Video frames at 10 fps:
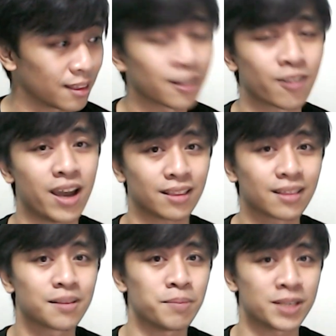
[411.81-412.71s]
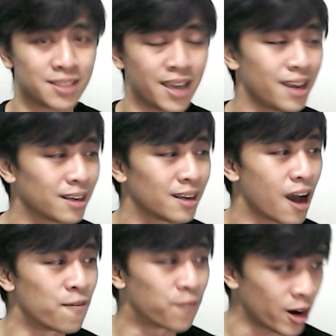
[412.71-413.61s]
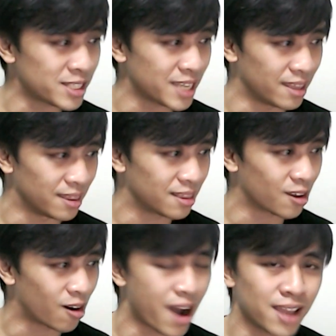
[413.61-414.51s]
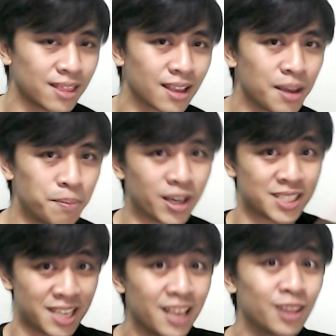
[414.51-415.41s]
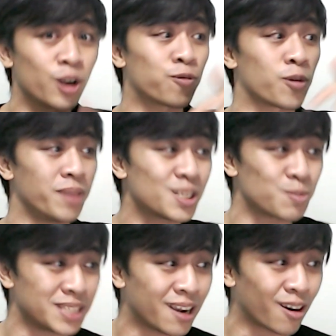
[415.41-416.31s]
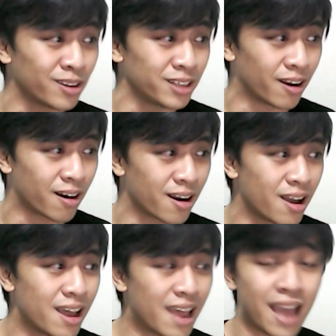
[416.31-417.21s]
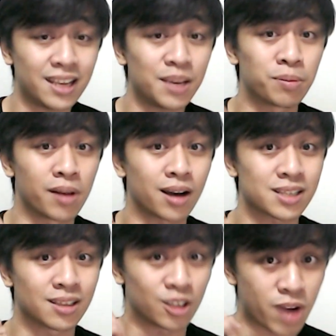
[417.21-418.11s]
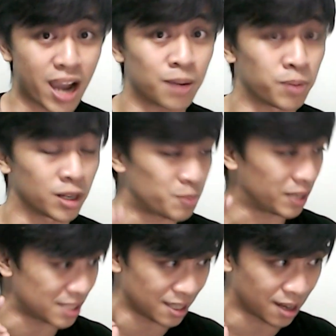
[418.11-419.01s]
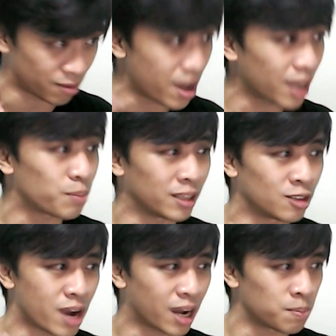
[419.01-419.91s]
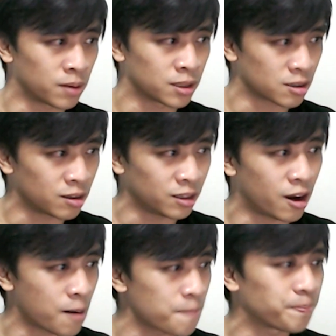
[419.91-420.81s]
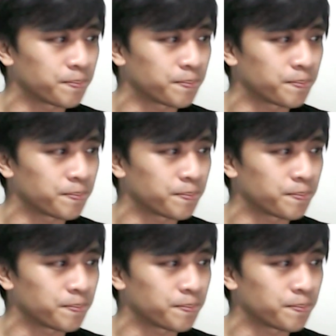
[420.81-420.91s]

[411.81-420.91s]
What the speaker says: Great. Mistake averted, alright? Because he learned from his mistake earlier, and he blocked the Dragon Pulse because he got wrecked by the Dragon Pulse earlier.